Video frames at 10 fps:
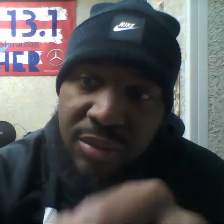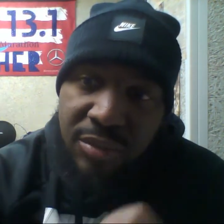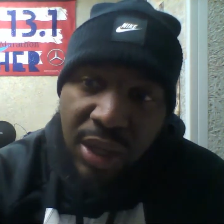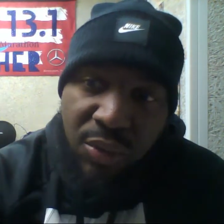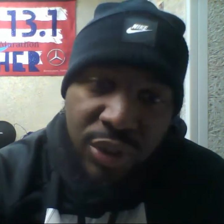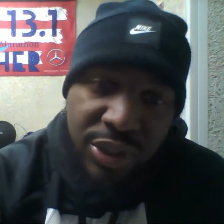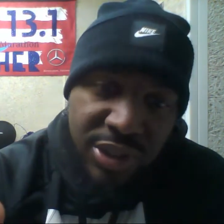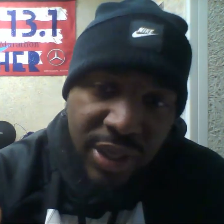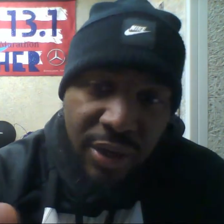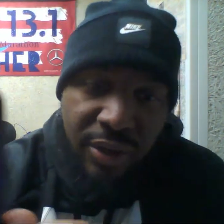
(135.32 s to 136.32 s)
But I want to
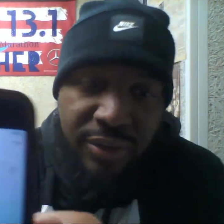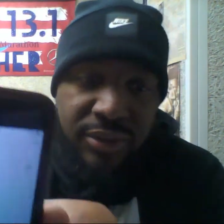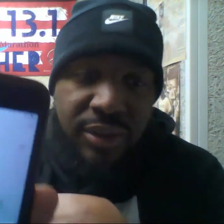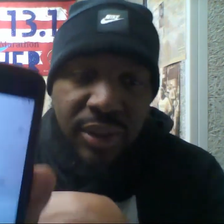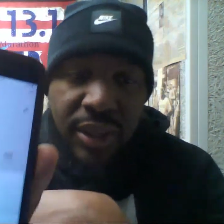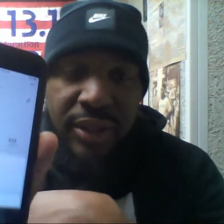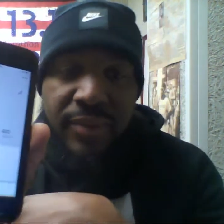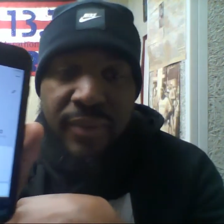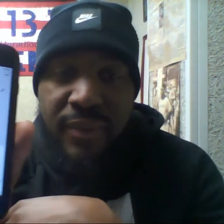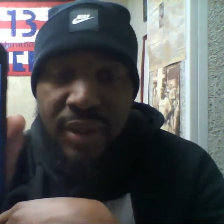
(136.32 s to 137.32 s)
share. All right,
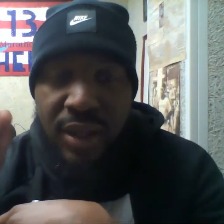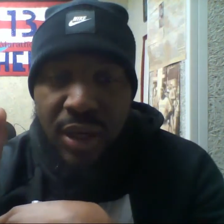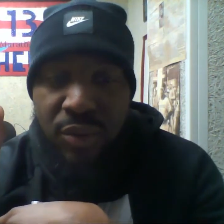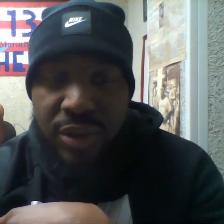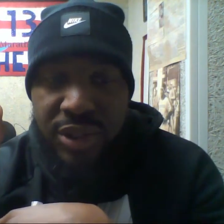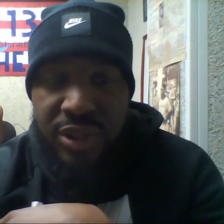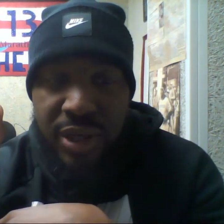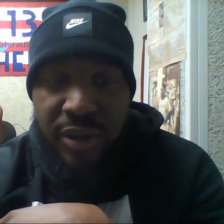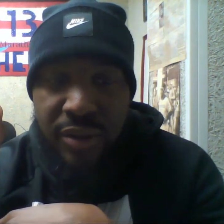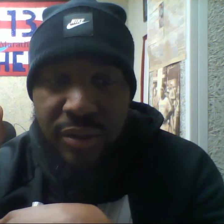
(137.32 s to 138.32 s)
I want to
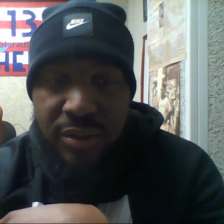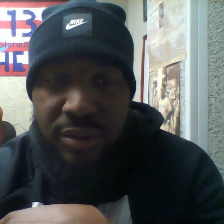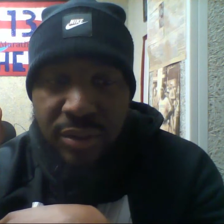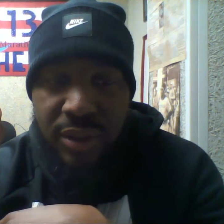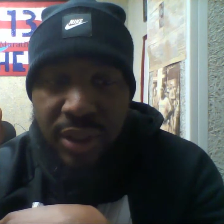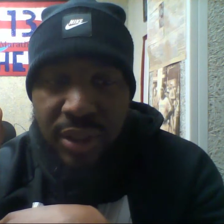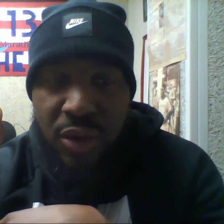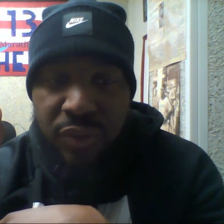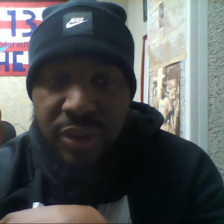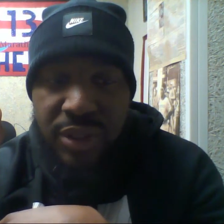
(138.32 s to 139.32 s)
share. Okay,
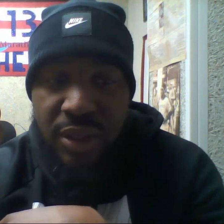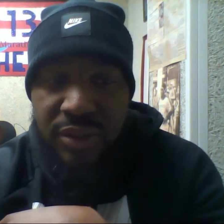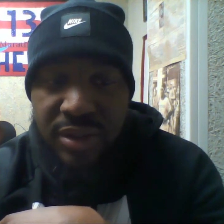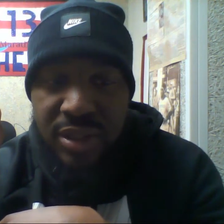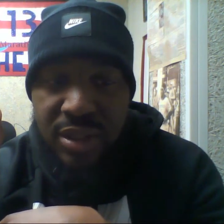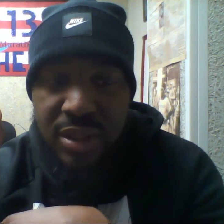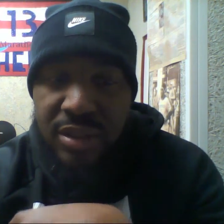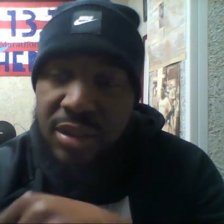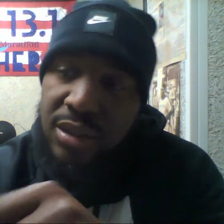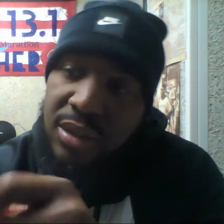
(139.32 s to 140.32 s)
hopefully y'all can see this.